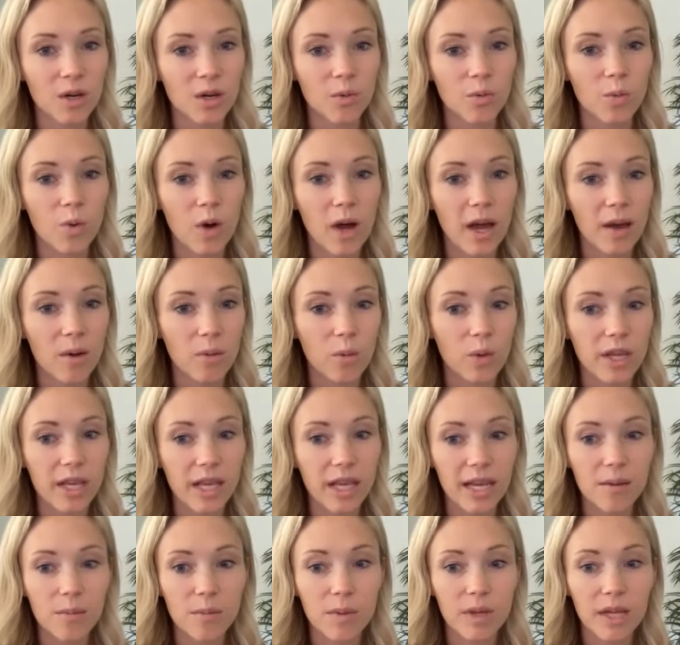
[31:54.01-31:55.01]
what we
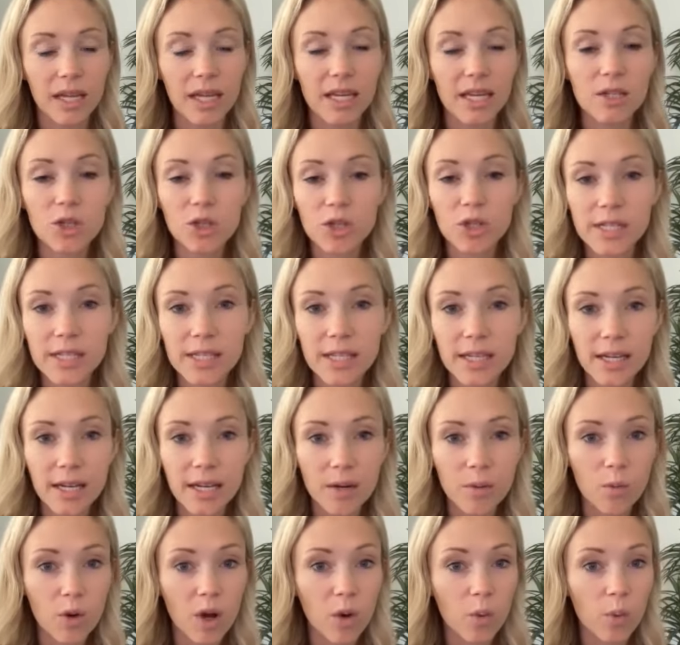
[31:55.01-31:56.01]
can be interested
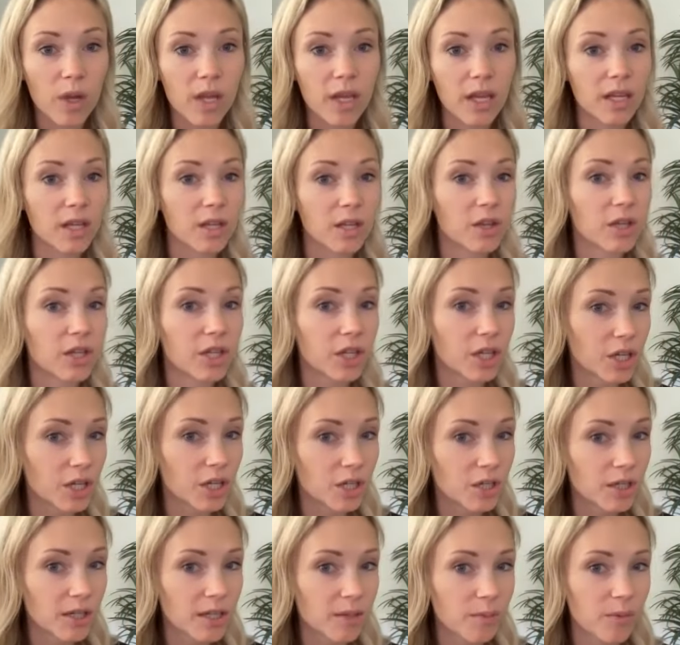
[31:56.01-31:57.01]
in, what we can
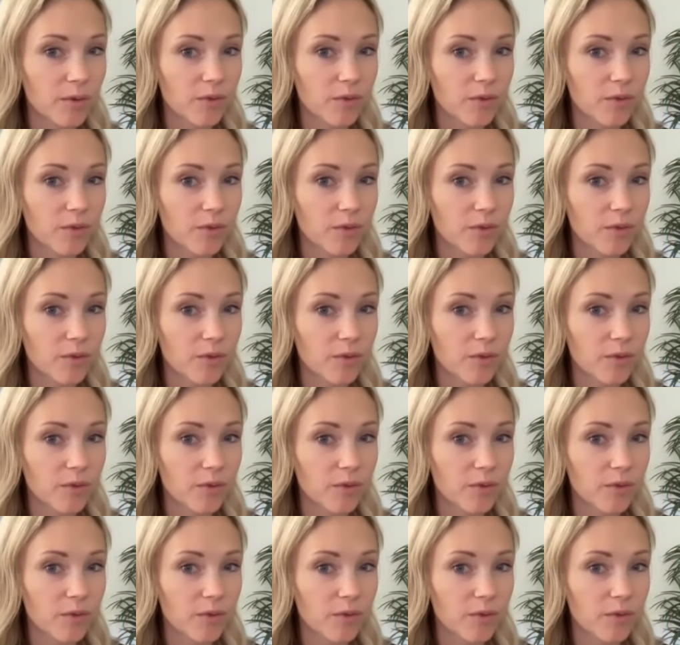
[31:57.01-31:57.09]
learn.